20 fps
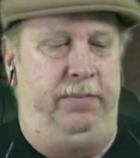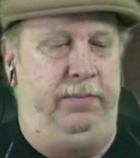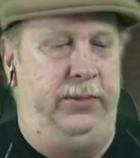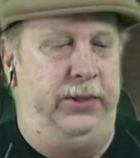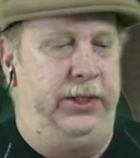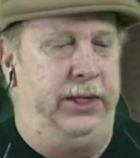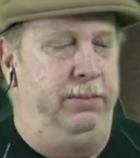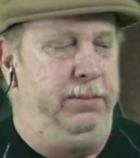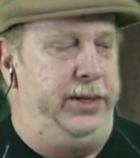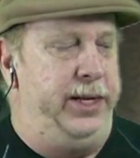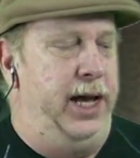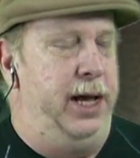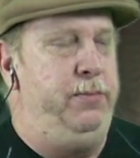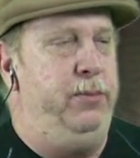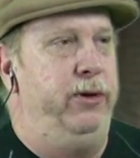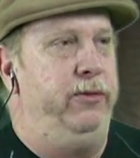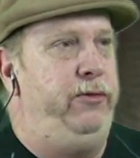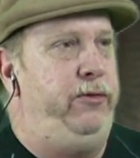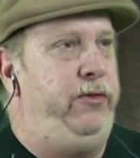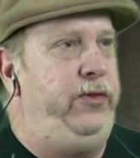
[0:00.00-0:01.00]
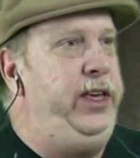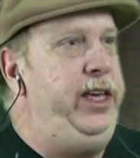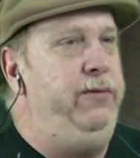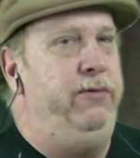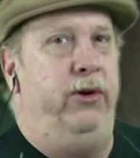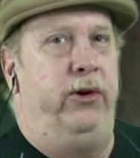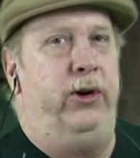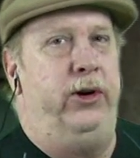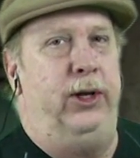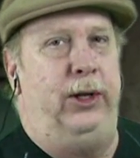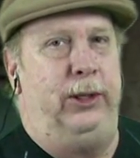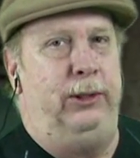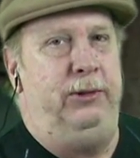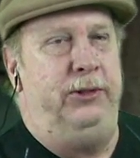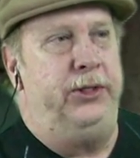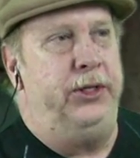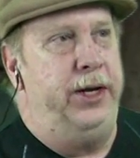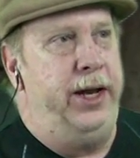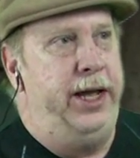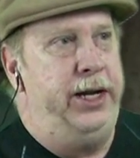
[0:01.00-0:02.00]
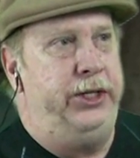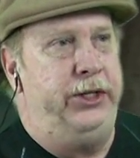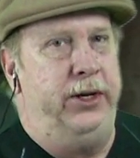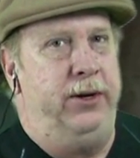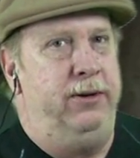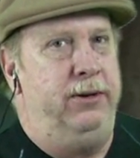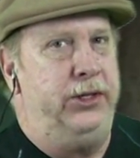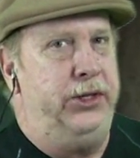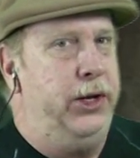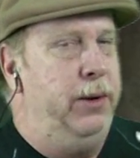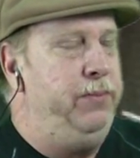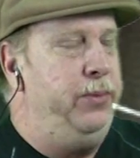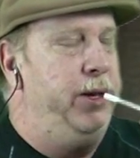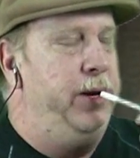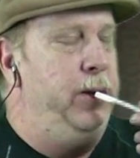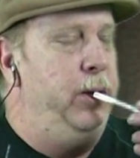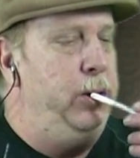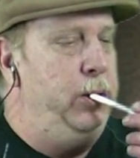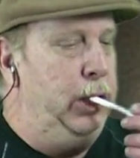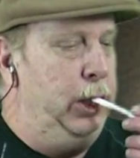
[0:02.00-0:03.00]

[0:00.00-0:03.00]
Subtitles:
some type of fever hallucination or something.